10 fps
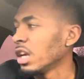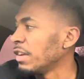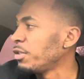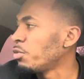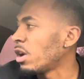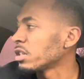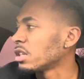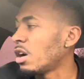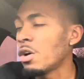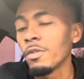if you watched
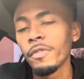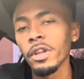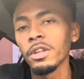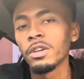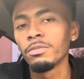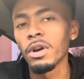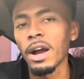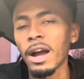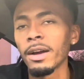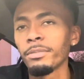the whole video, bro,
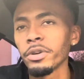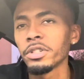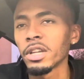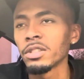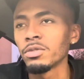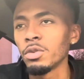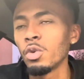I appreciate you.